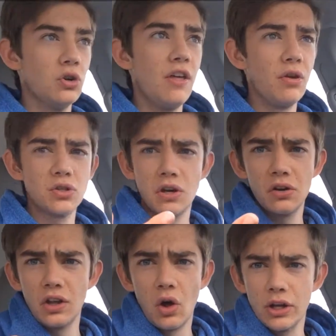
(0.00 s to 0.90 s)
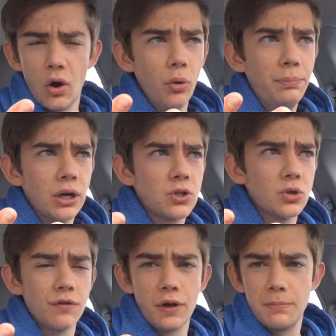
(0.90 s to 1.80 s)
and there's literally like old
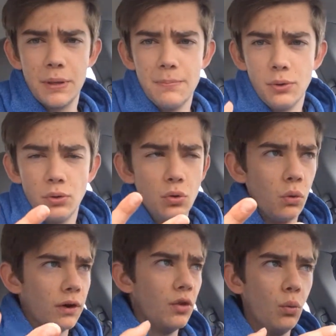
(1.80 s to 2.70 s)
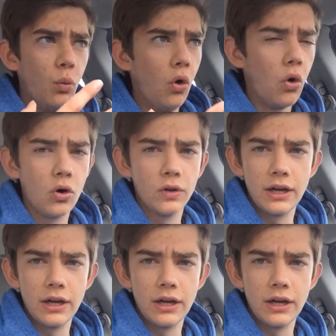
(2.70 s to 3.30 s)
pictures of like people who were in the war,